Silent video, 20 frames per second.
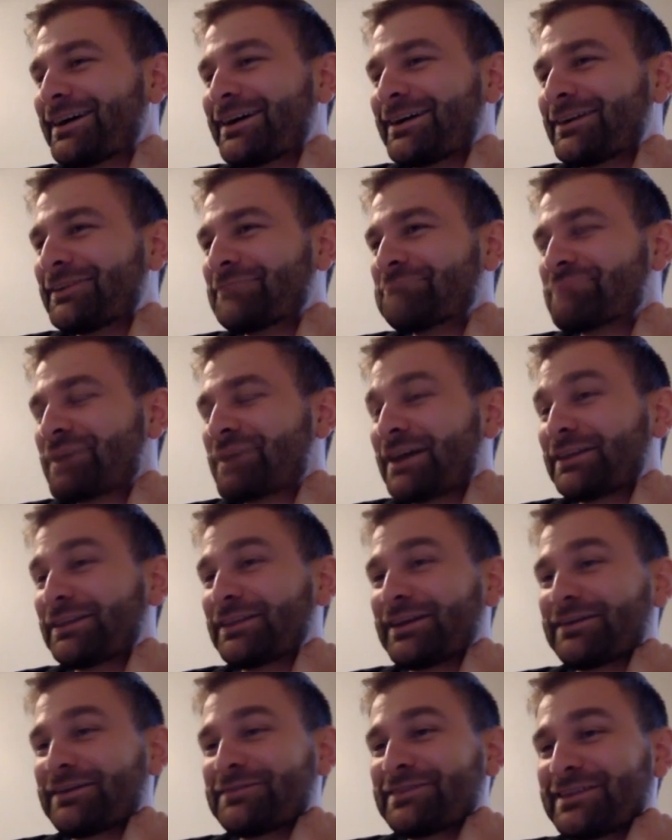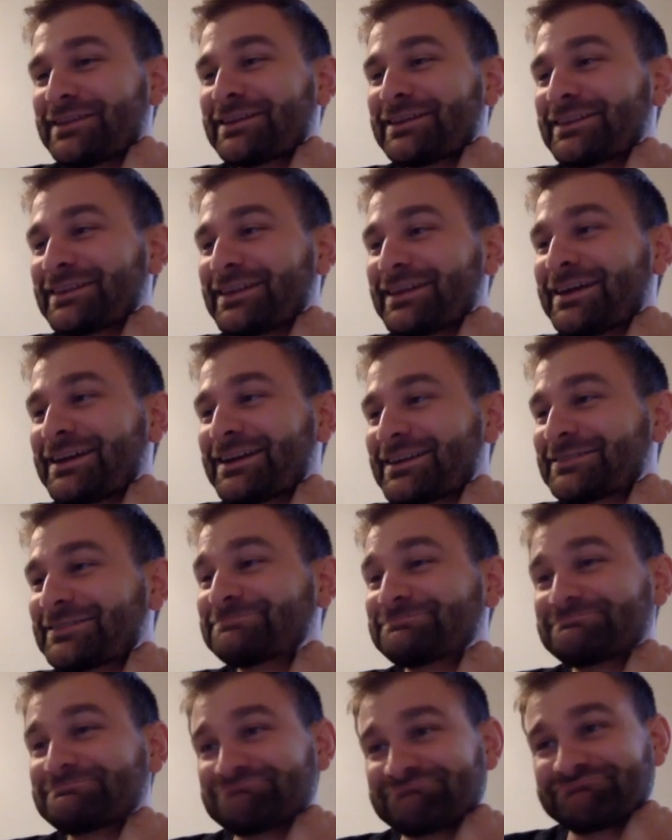I love that. Like
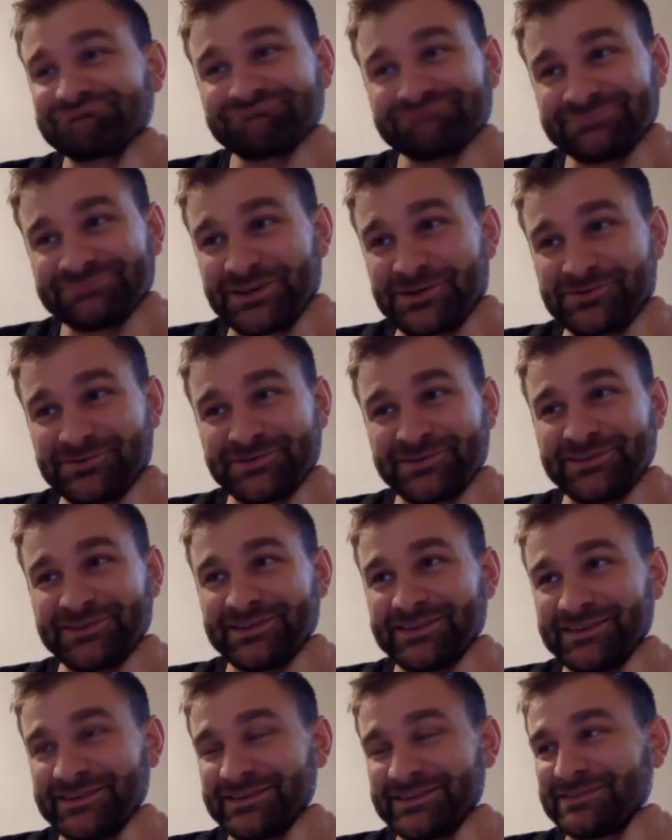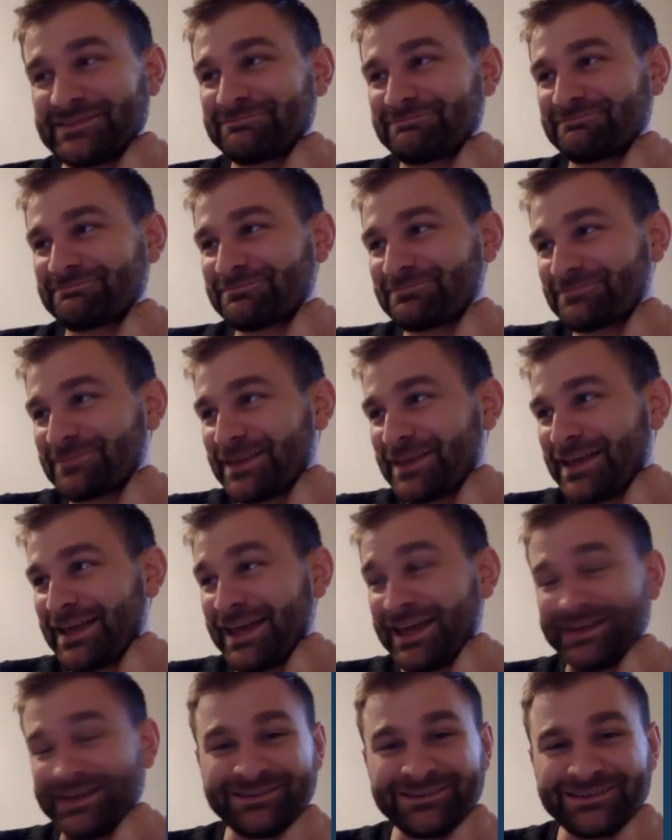there was this
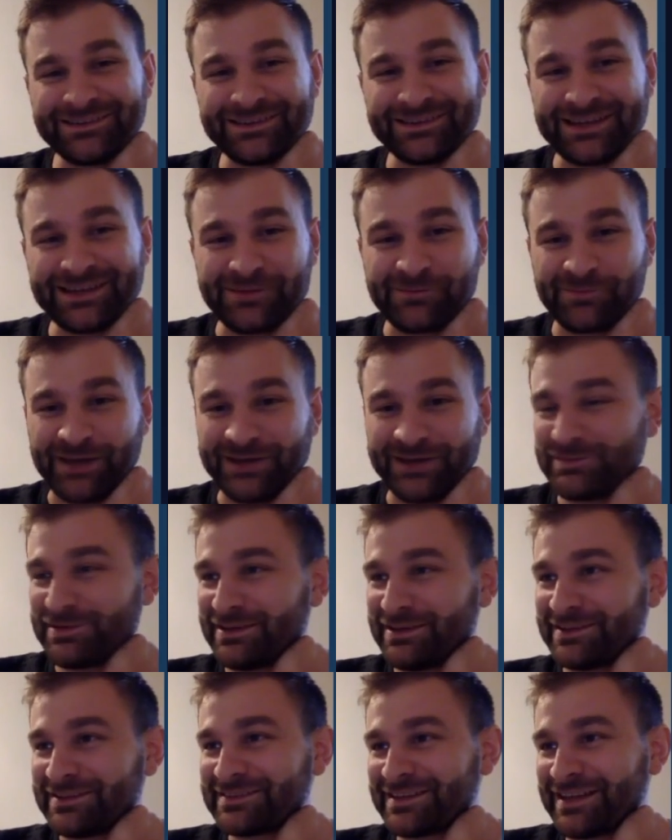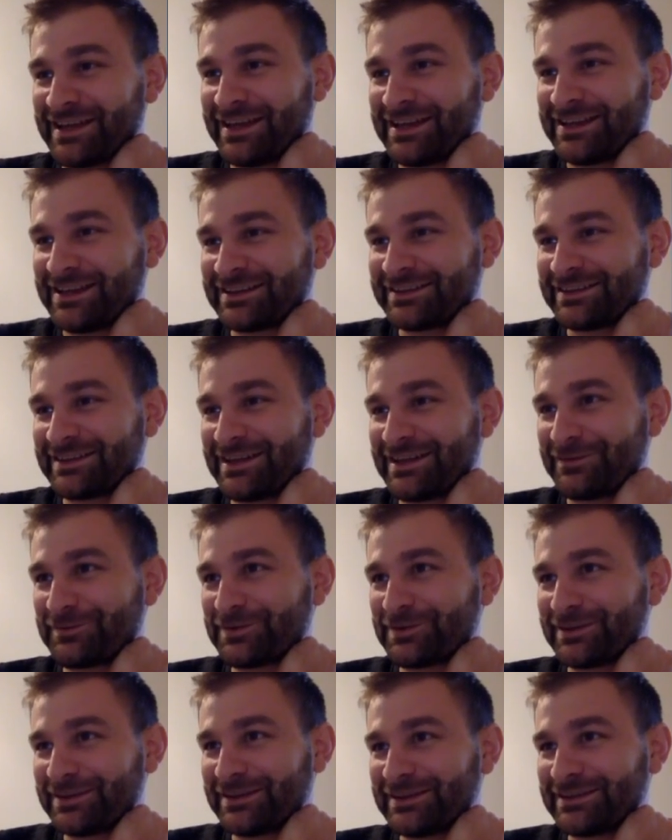hint that it might be a snake, and they
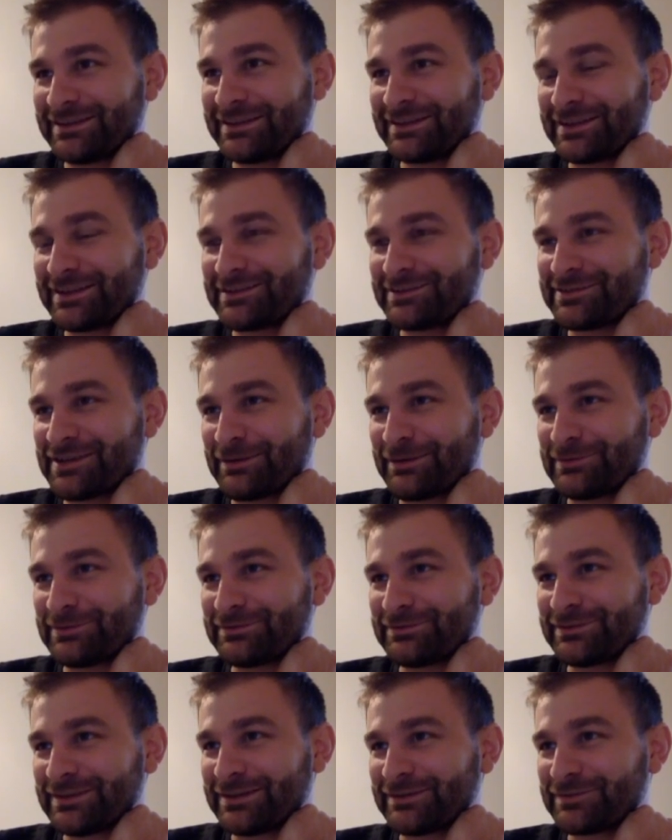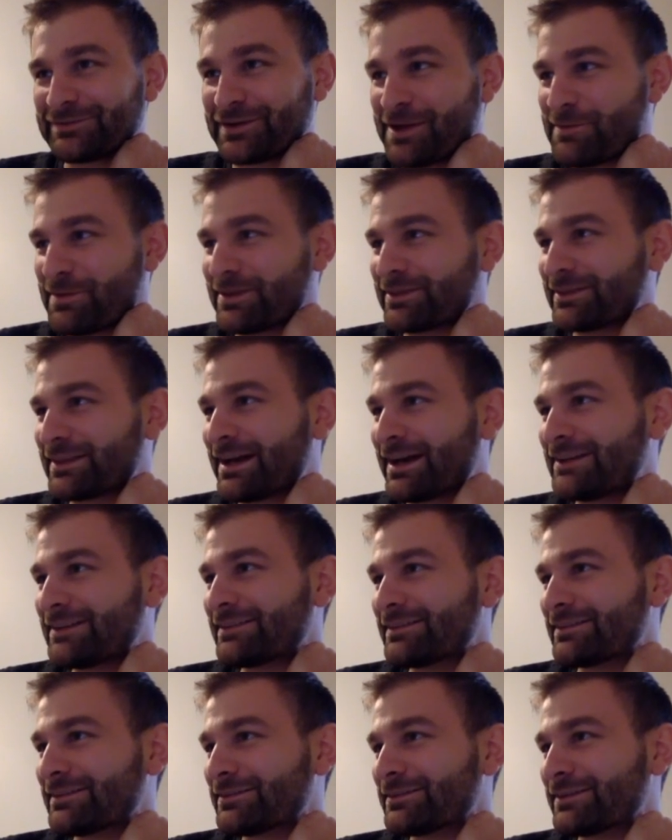really did a good job of framing
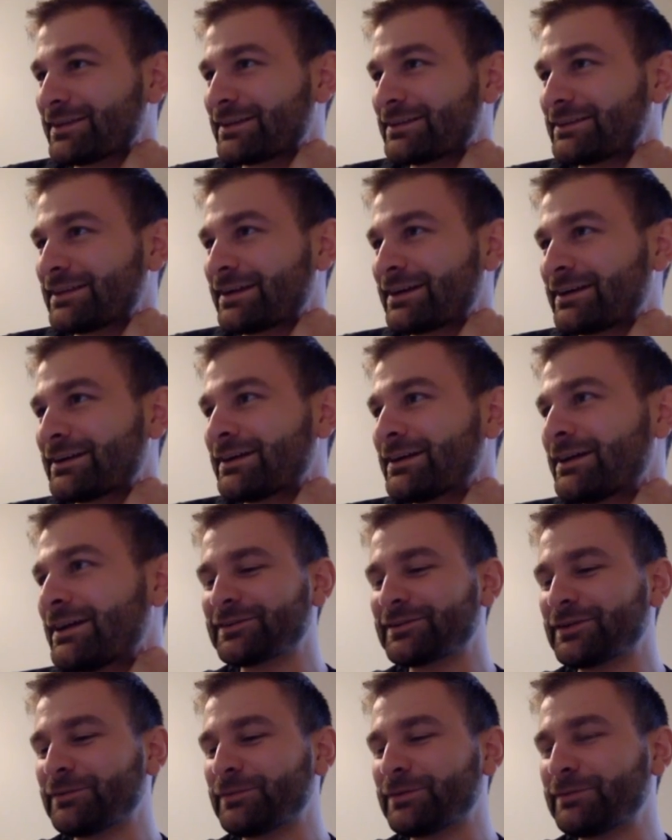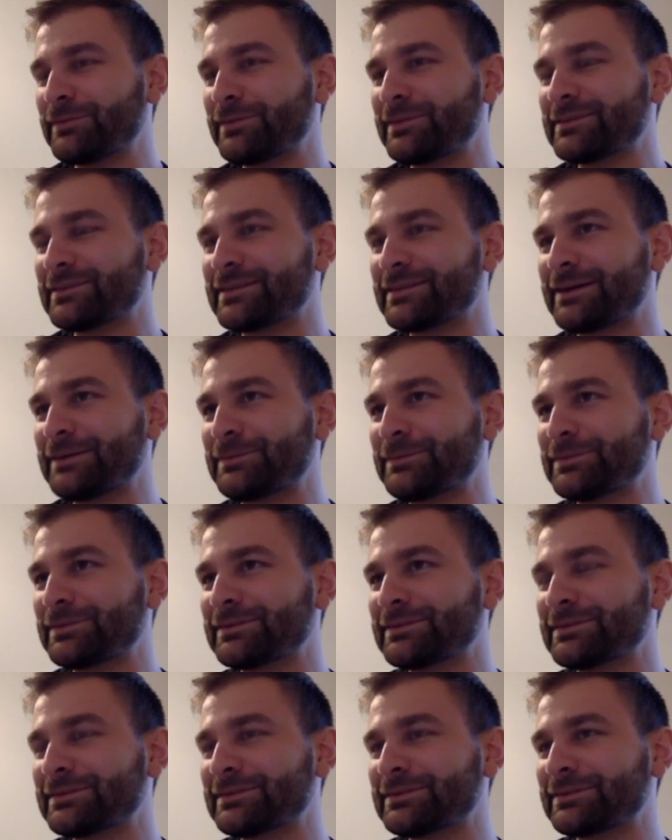that to get there. So I'll bump this up
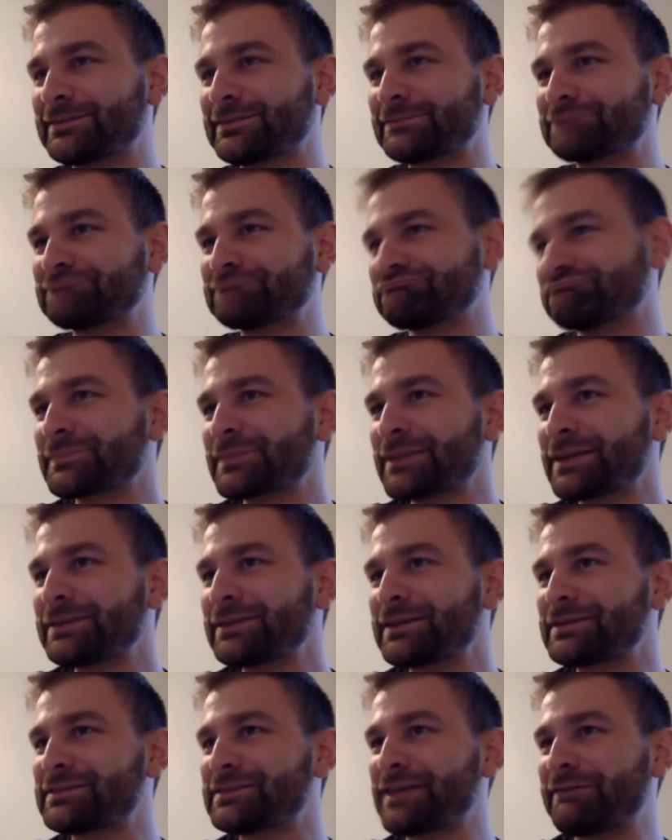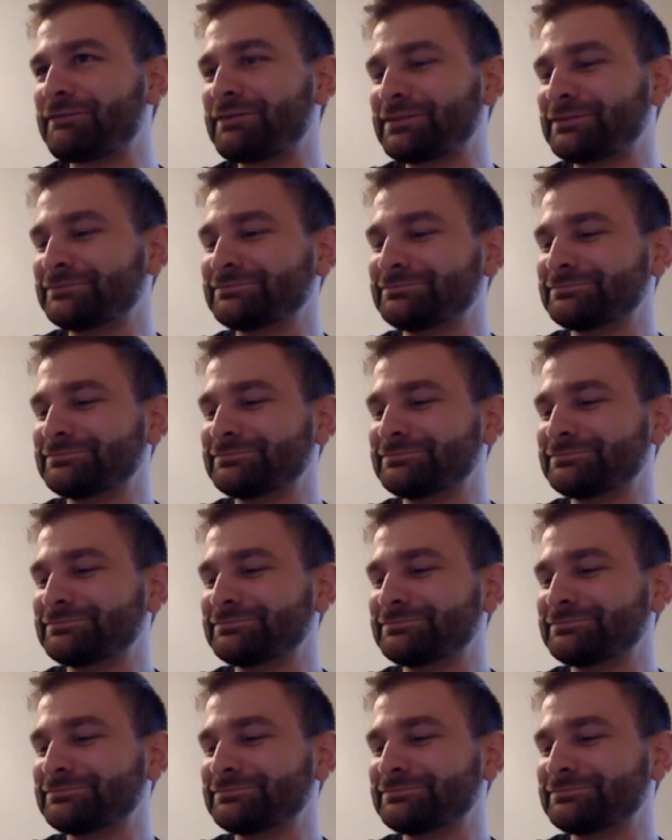to I think a 7.